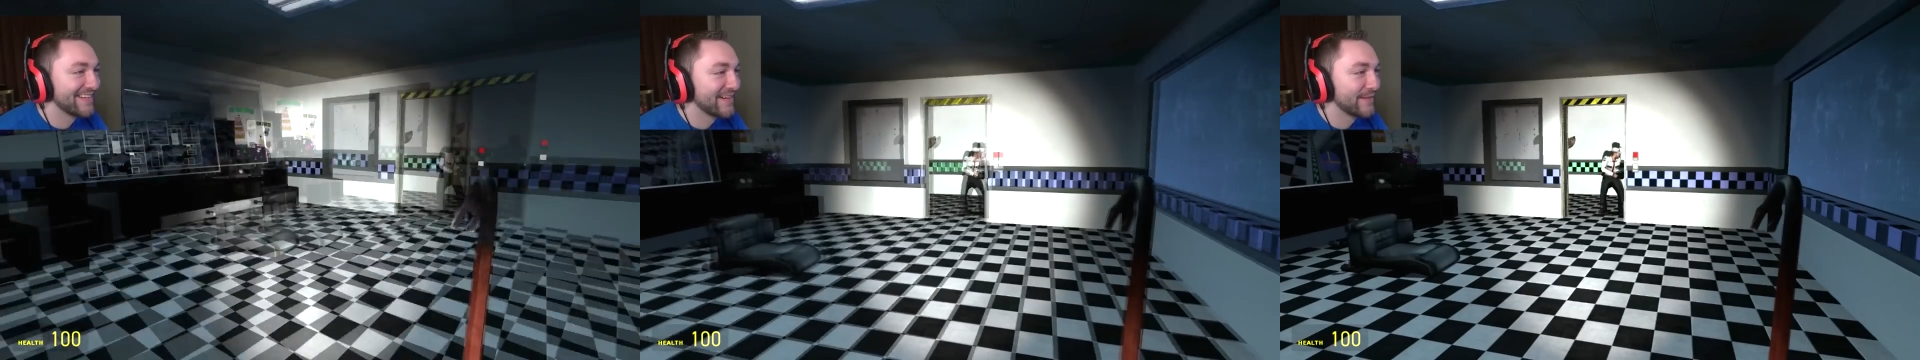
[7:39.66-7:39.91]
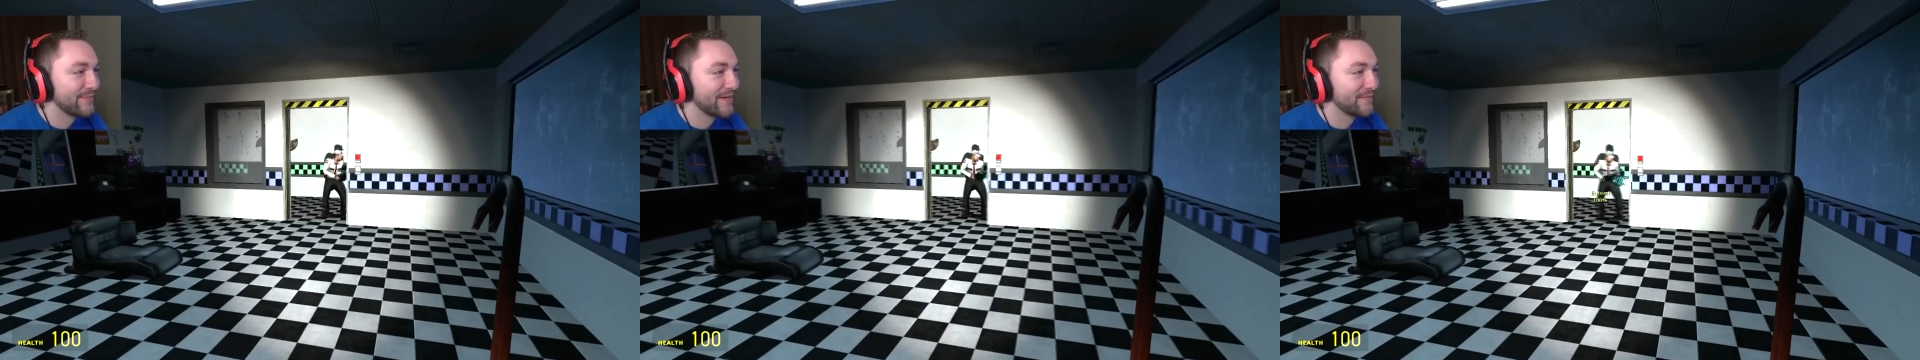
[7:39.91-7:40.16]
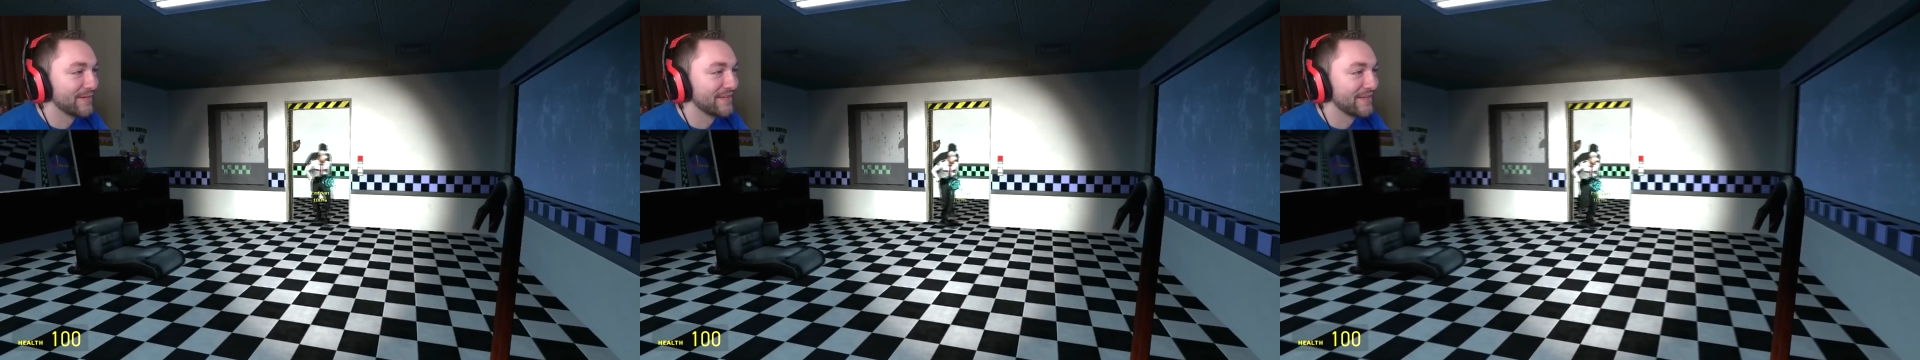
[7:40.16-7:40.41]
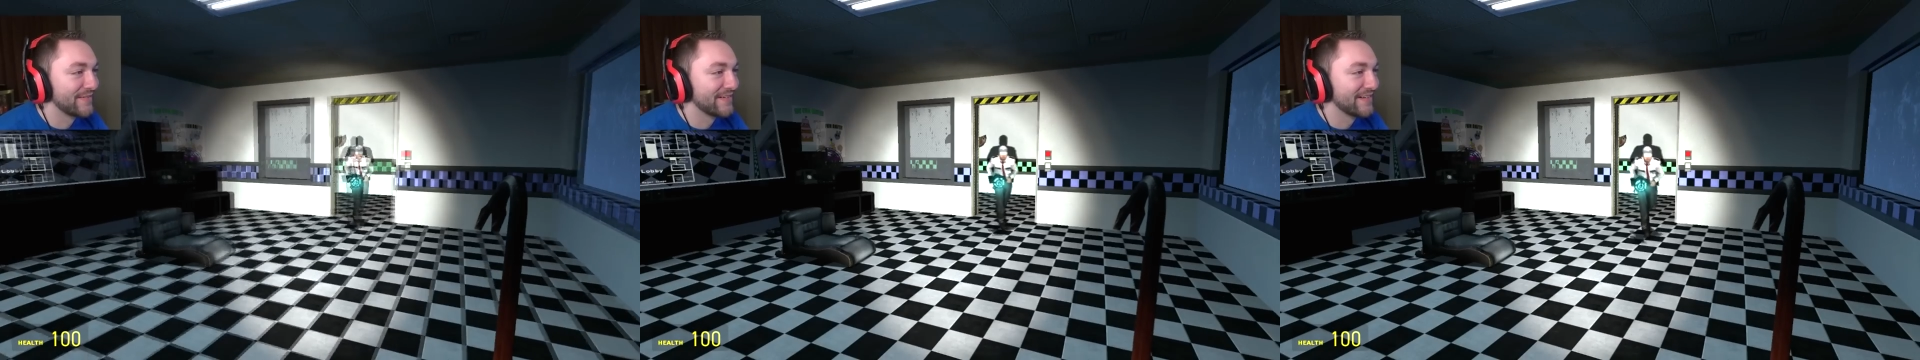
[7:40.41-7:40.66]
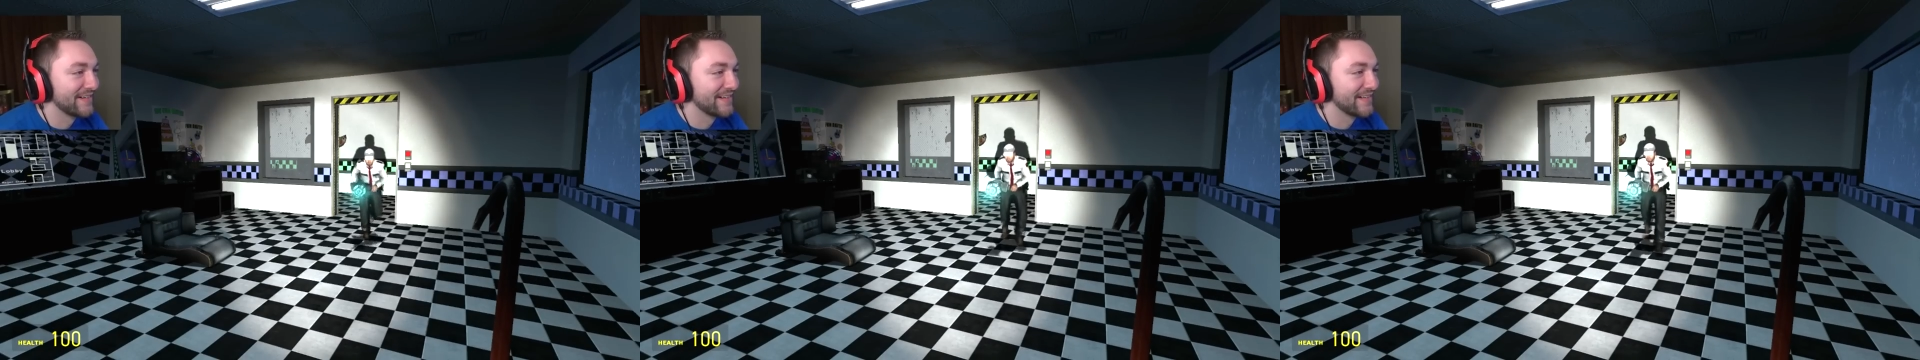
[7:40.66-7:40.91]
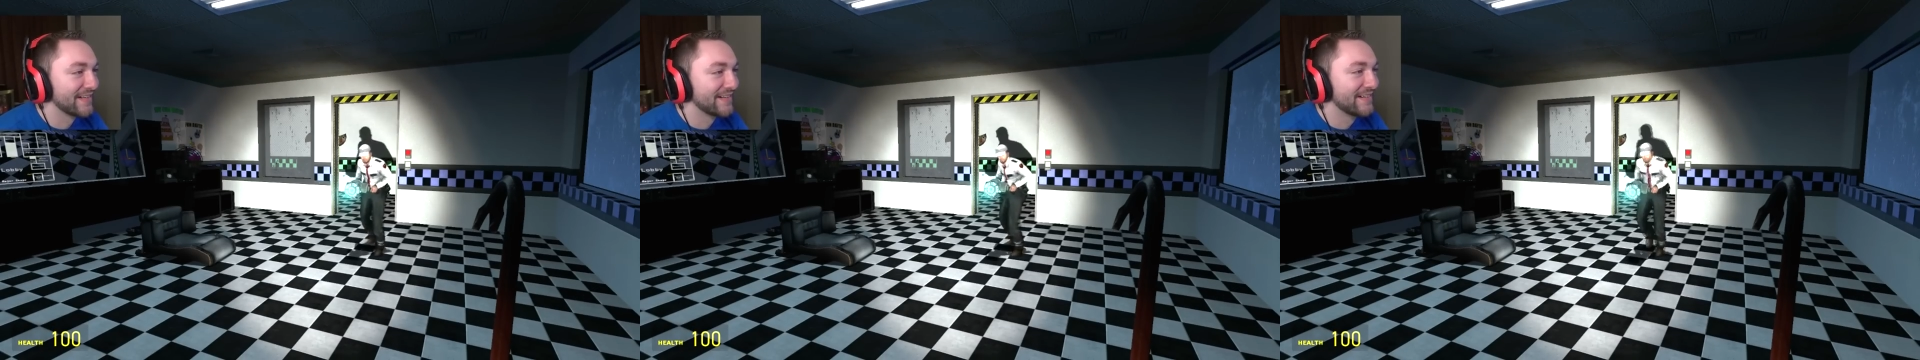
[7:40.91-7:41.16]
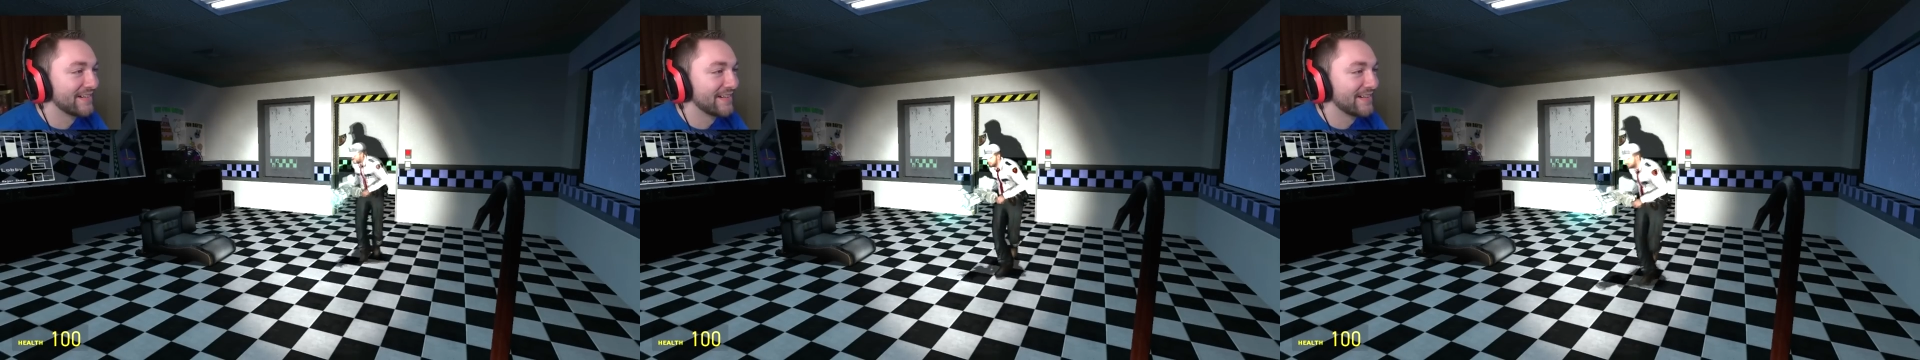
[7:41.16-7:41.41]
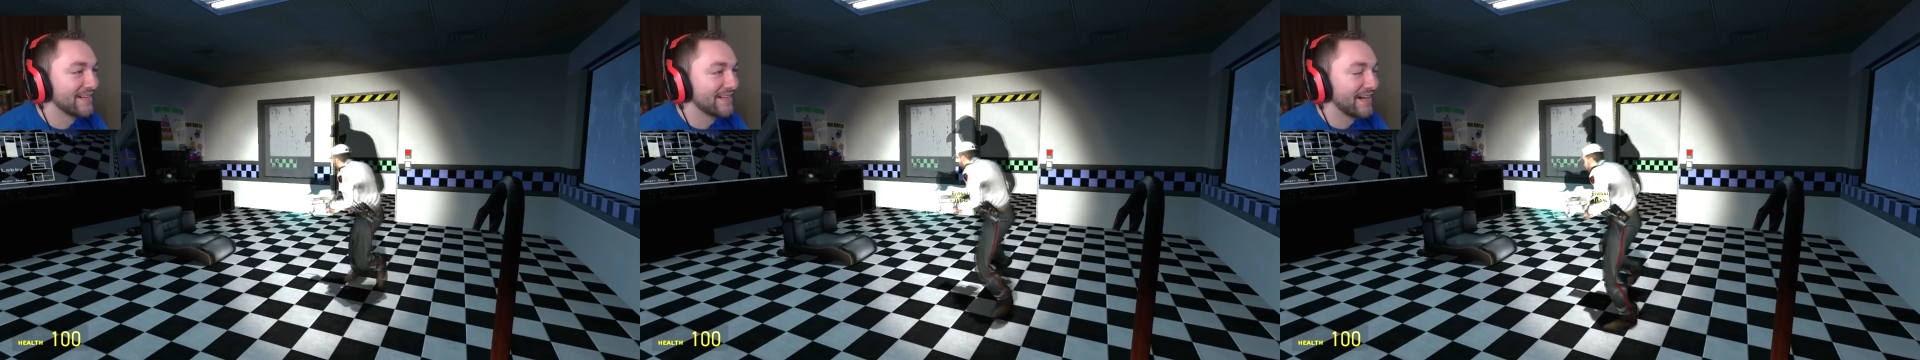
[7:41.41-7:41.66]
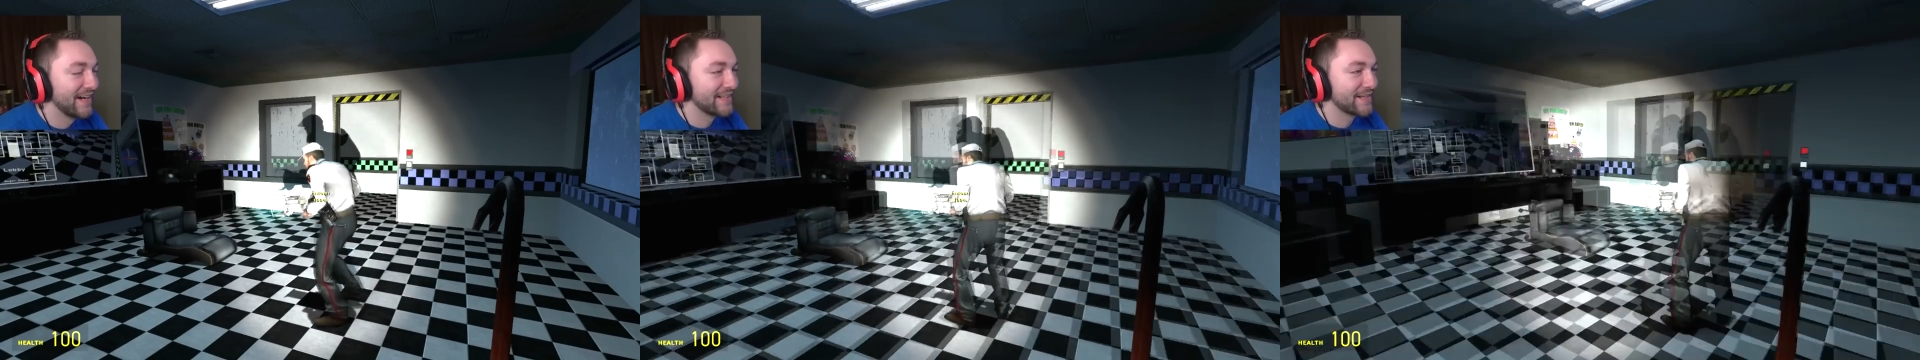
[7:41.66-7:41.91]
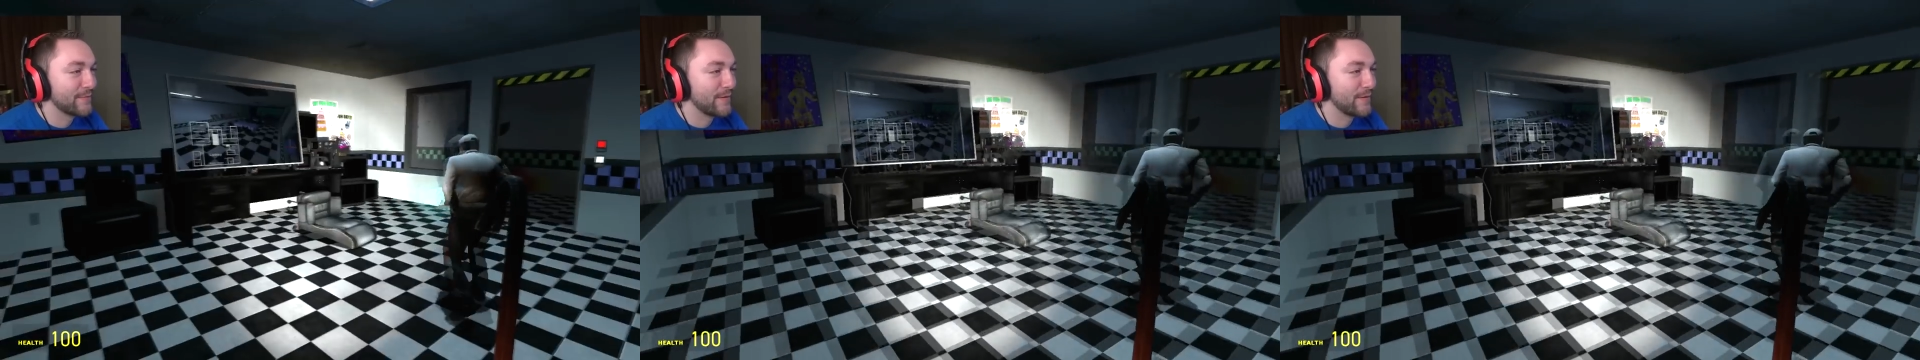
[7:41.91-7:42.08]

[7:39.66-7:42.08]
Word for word: I promise I won't hurt you. There. I just